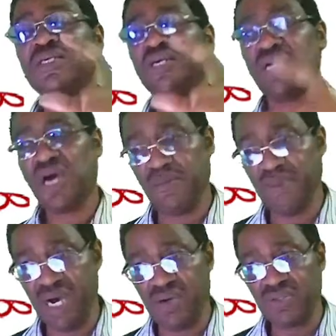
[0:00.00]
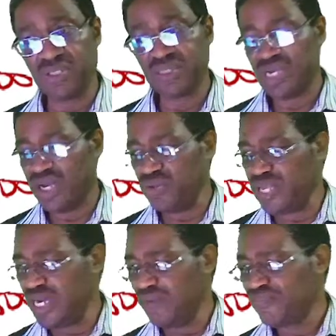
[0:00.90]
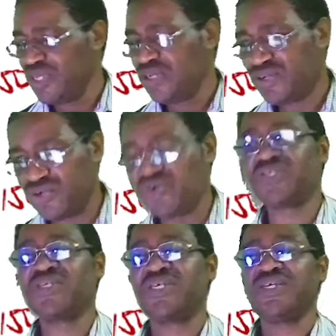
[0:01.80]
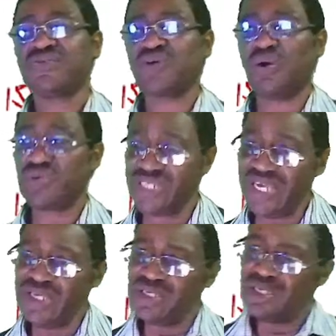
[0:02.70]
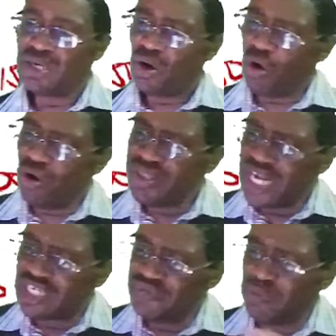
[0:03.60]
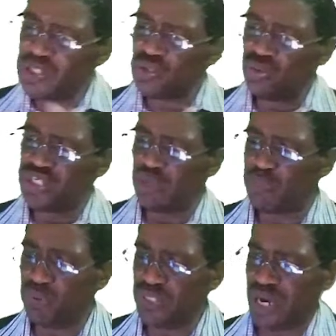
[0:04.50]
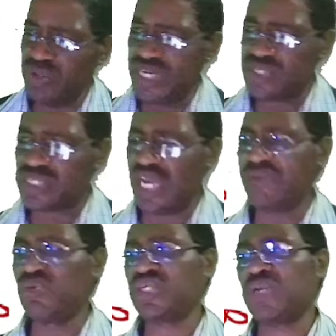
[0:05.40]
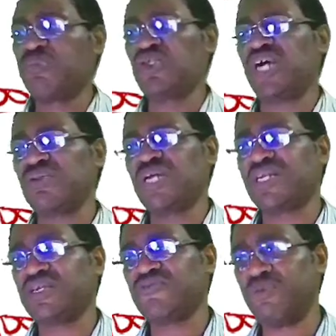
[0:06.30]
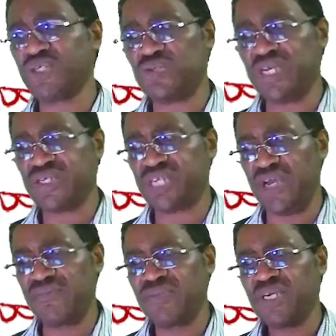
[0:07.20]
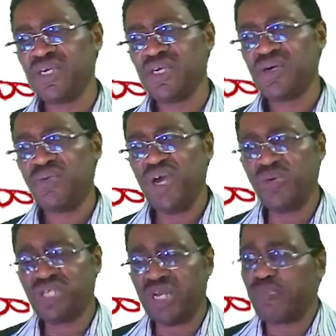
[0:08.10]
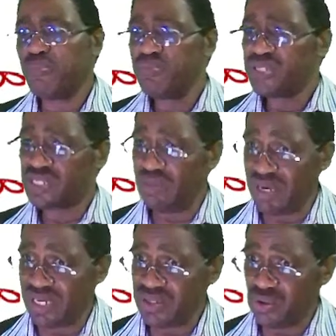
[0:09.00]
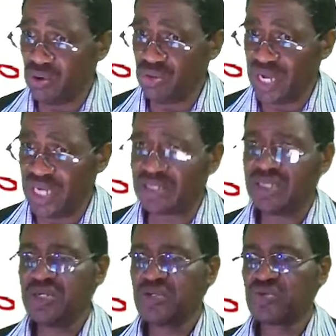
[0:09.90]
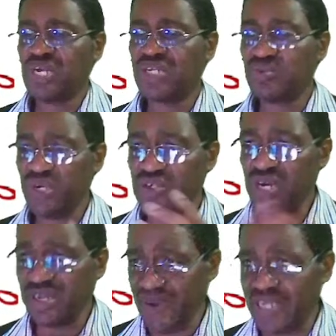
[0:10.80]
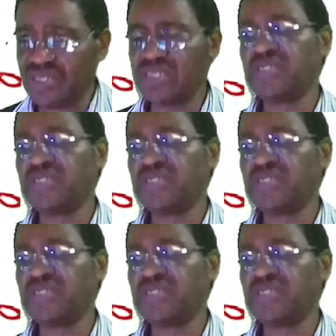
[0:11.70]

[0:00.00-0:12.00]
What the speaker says: amount. Are you there? Good. So I was saying, all that information we shall put down next time. We shall put down that information next time, where we shall summarize all that so that when you're revising,